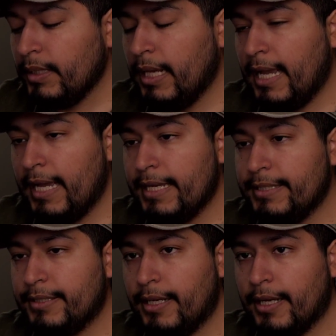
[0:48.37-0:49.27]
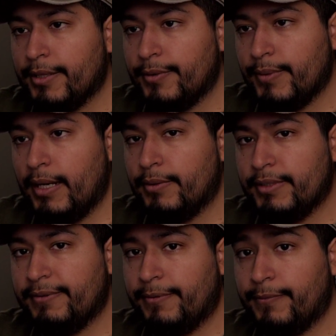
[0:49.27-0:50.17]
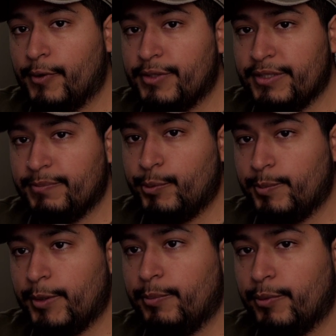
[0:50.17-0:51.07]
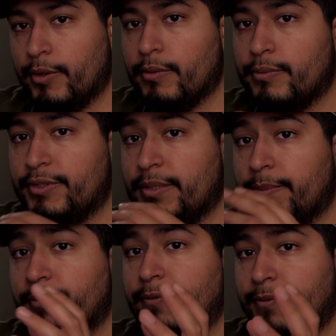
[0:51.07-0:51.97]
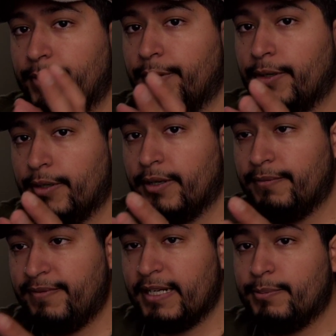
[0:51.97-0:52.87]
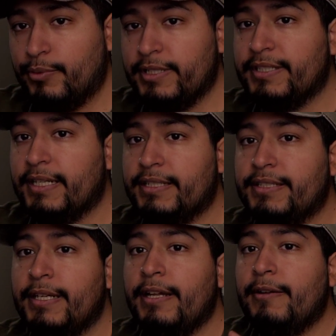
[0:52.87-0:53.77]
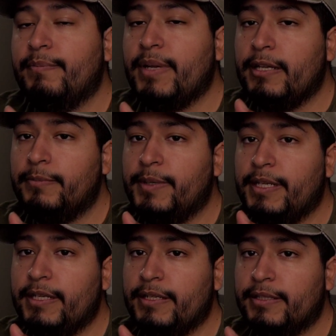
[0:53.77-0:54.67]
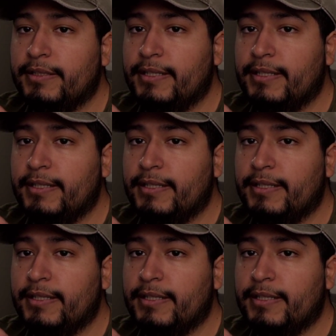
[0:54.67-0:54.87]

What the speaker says: And throughout different versions of Premiere Pro, some of their effect presets may be